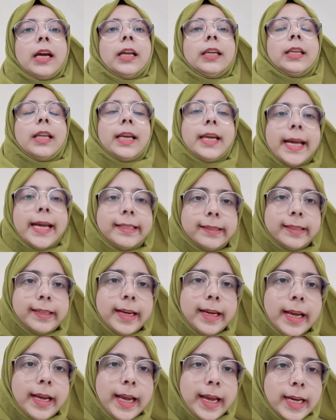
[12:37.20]
The next
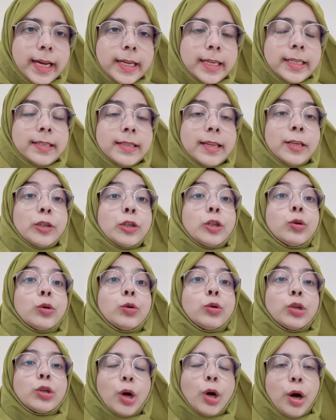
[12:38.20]
thing is they
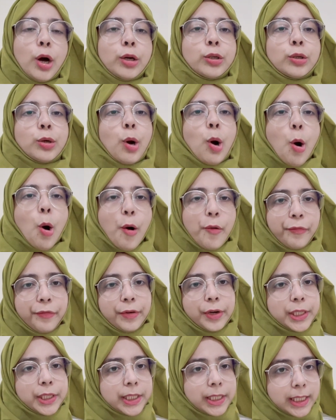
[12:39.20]
do not
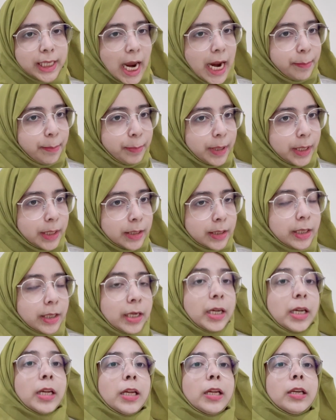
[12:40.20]
offer stipend.
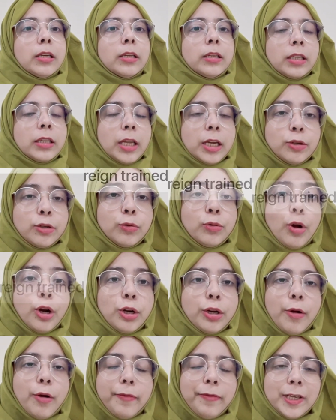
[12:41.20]
They do
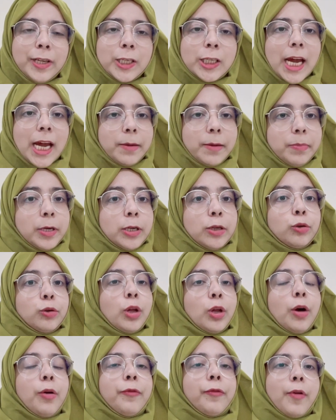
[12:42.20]
not offer stipend to
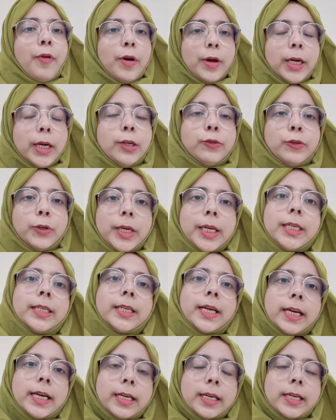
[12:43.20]
the foreign
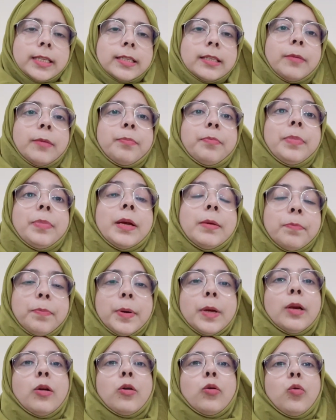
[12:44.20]
trained dentists. The
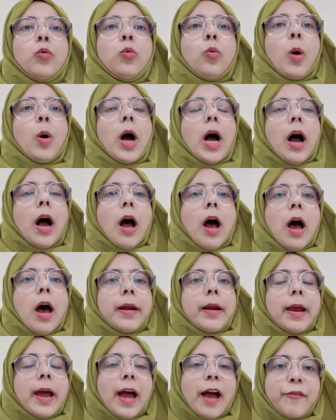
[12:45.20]
people who
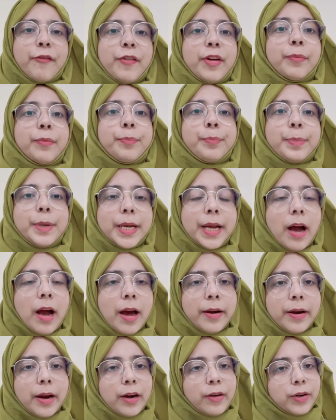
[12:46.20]
are having
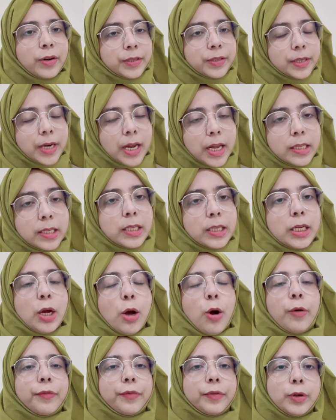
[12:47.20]
PR and
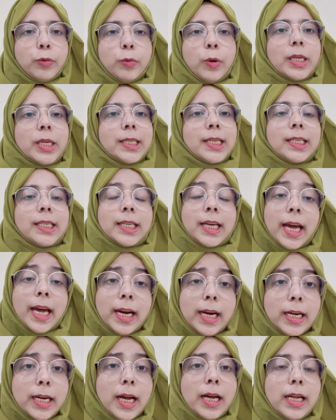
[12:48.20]
residency of US and
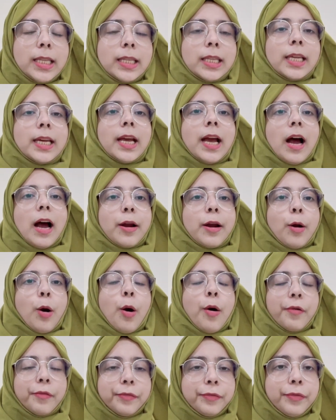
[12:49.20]
Canada, they are
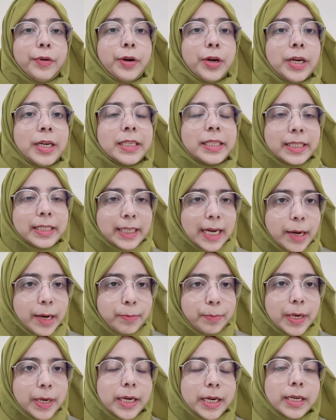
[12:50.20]
offered
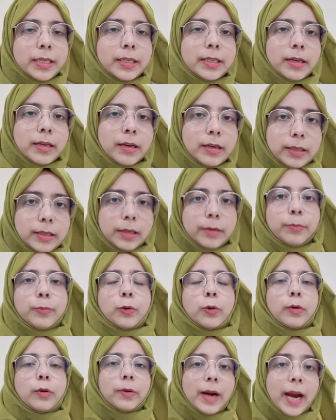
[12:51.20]
stipend in certain
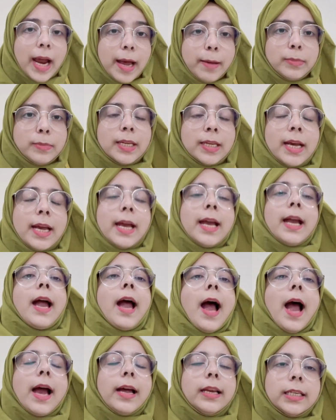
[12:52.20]
programs
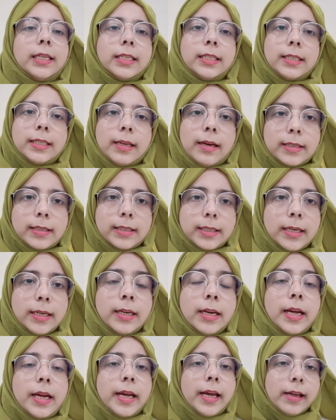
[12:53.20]
and in
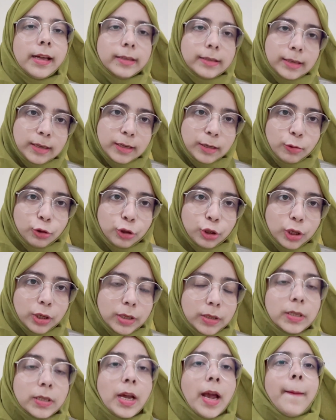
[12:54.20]
certain
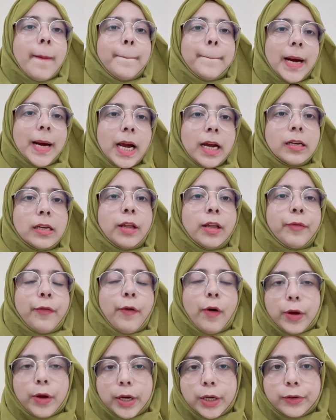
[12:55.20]
institutions, but the
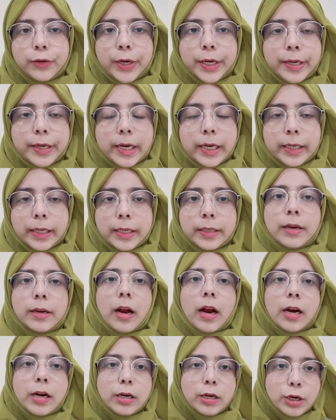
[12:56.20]
foreign trained dentists
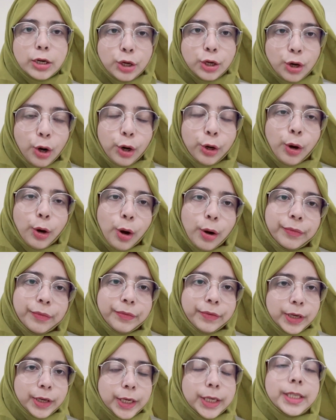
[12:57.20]
are not
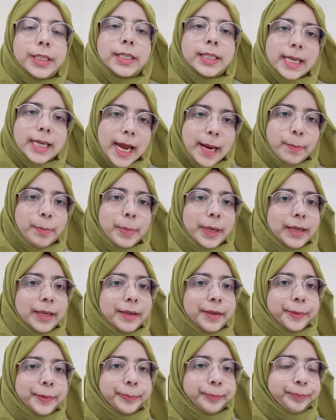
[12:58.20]
offered stipend.